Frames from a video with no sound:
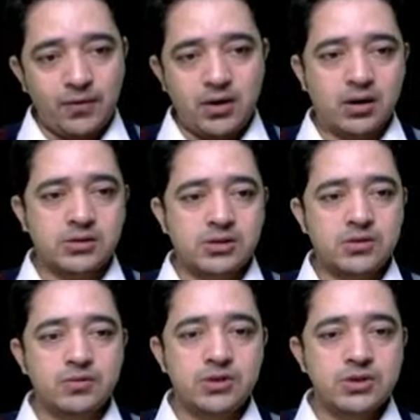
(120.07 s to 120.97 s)
crux
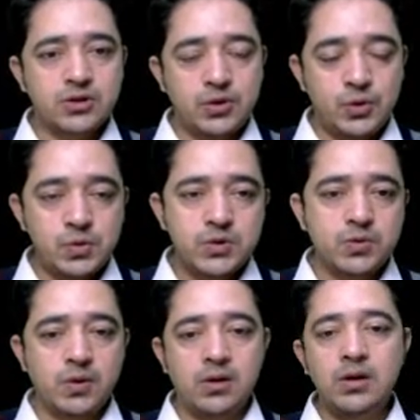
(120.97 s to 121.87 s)
which is
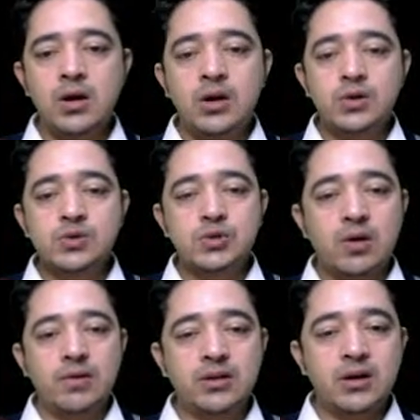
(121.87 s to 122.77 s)
useful to
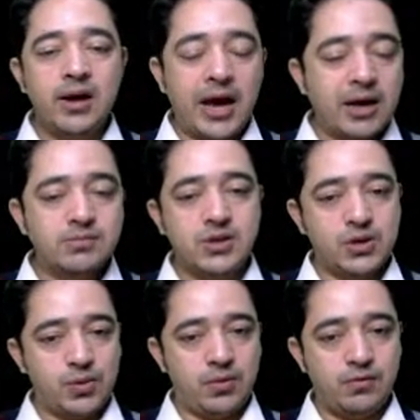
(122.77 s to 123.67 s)
solving the
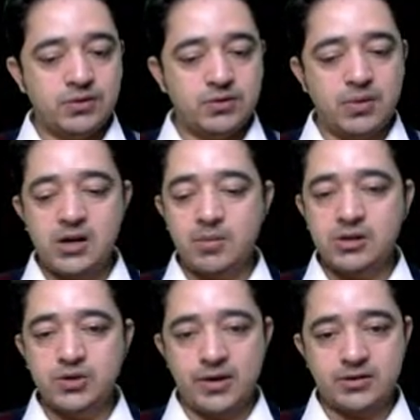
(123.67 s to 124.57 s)
MCQ, which is multiple
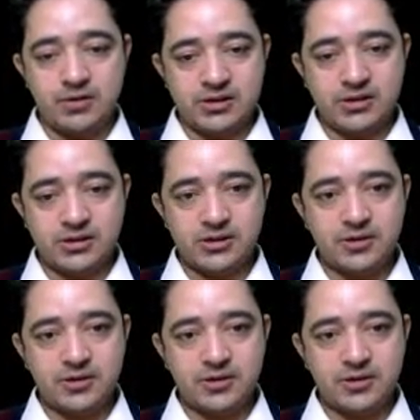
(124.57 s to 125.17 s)
choice questions.